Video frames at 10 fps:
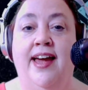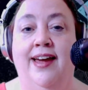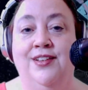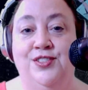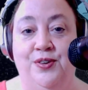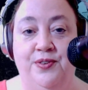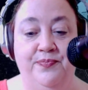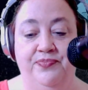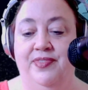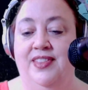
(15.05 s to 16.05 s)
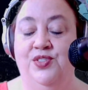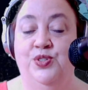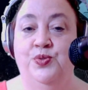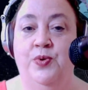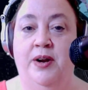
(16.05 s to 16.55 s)
and so this
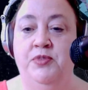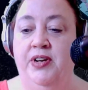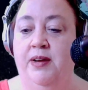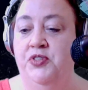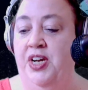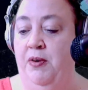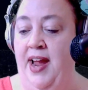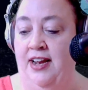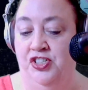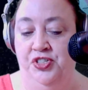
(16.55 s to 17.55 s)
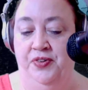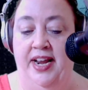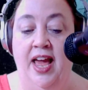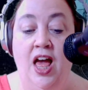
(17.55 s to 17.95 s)
is what I'm doing. I'm doing a reaction to it.